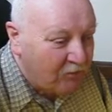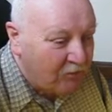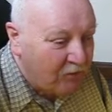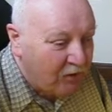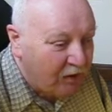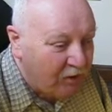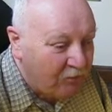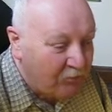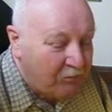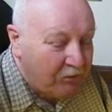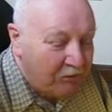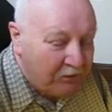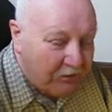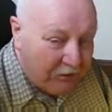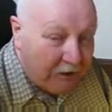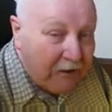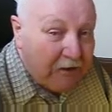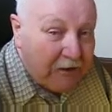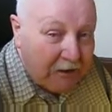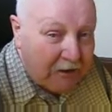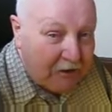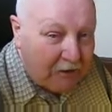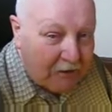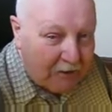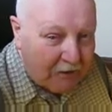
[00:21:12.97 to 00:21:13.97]
in
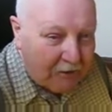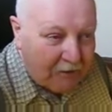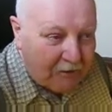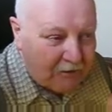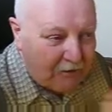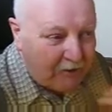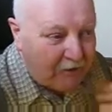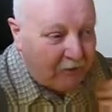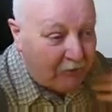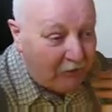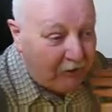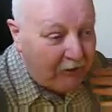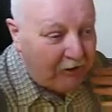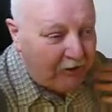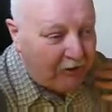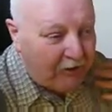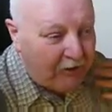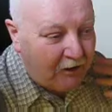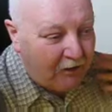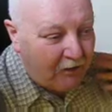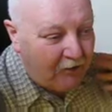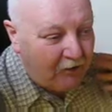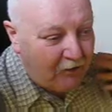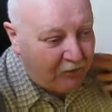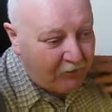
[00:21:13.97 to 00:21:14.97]
particular right
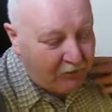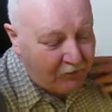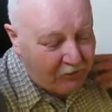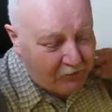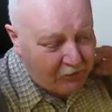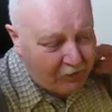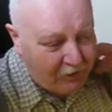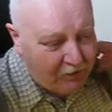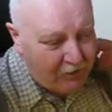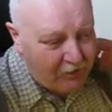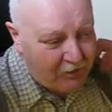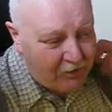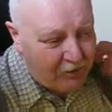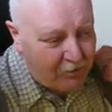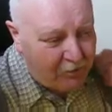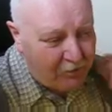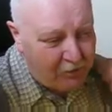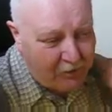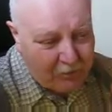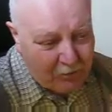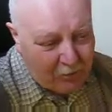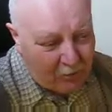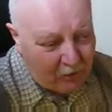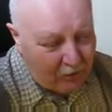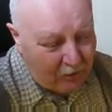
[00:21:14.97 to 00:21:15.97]
now, because they
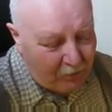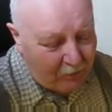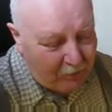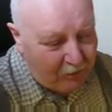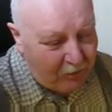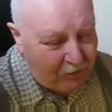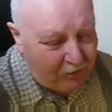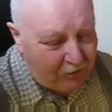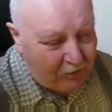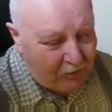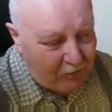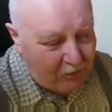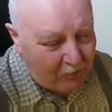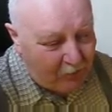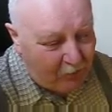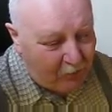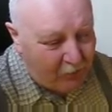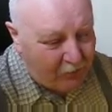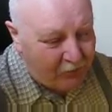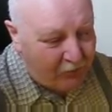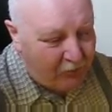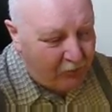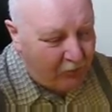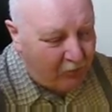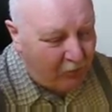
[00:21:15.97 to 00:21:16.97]
pretty well admit that
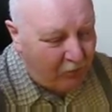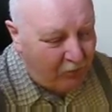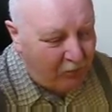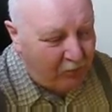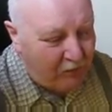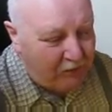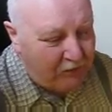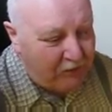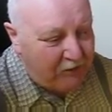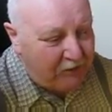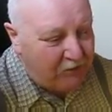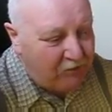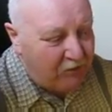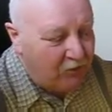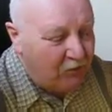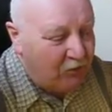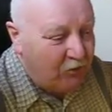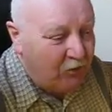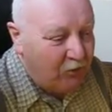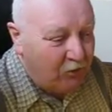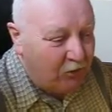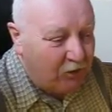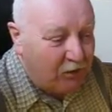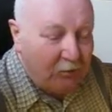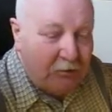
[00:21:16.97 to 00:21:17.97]
most of what we need to
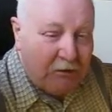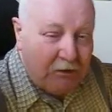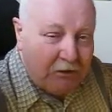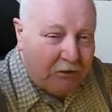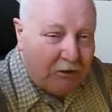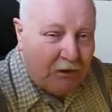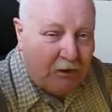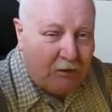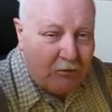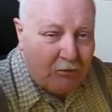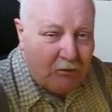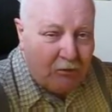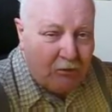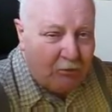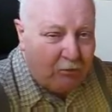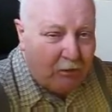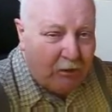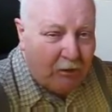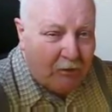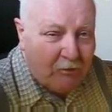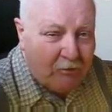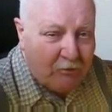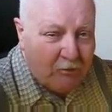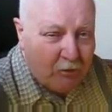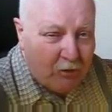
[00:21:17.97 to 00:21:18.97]
do can be done with
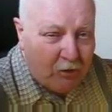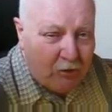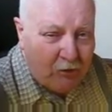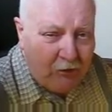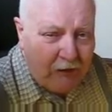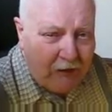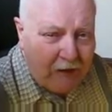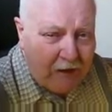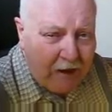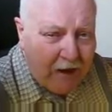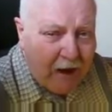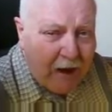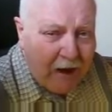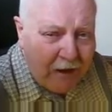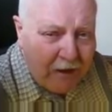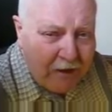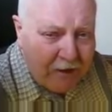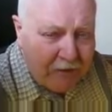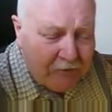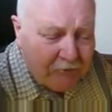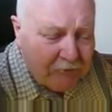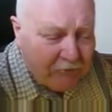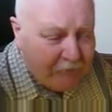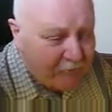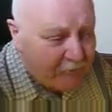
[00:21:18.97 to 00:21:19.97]
powers we already
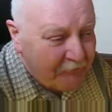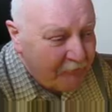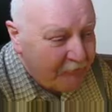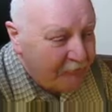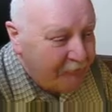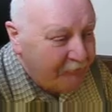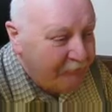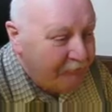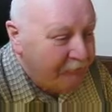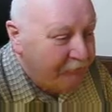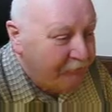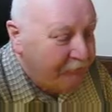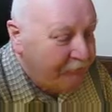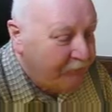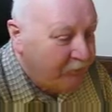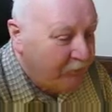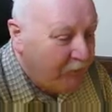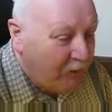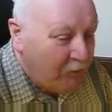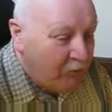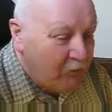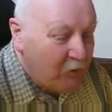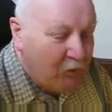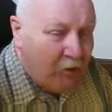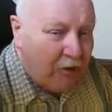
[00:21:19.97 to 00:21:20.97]
have.
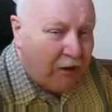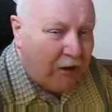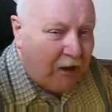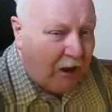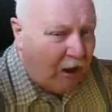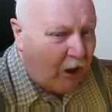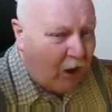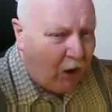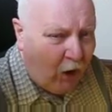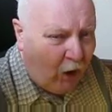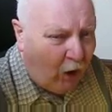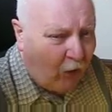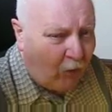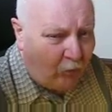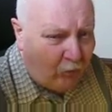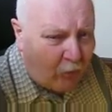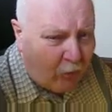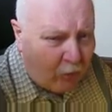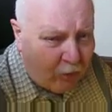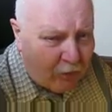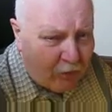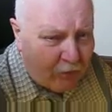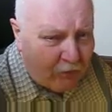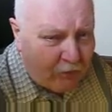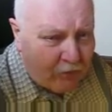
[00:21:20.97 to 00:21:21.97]
And we're going to get a lot
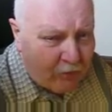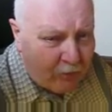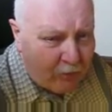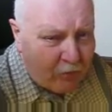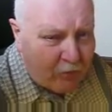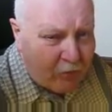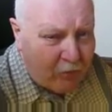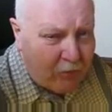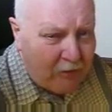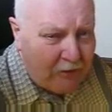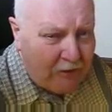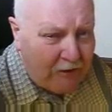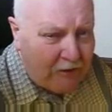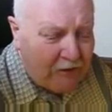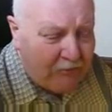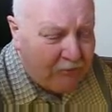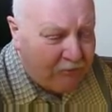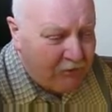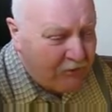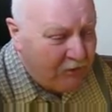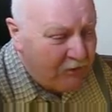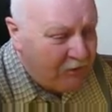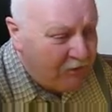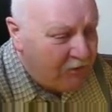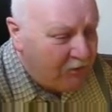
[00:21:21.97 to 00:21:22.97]
more of them when we leave
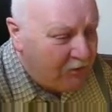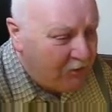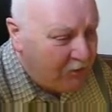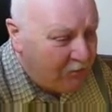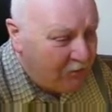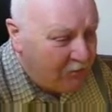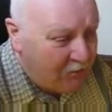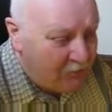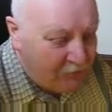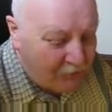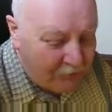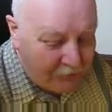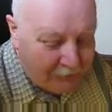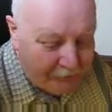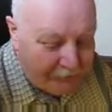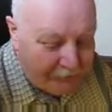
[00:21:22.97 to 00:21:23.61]
the EU.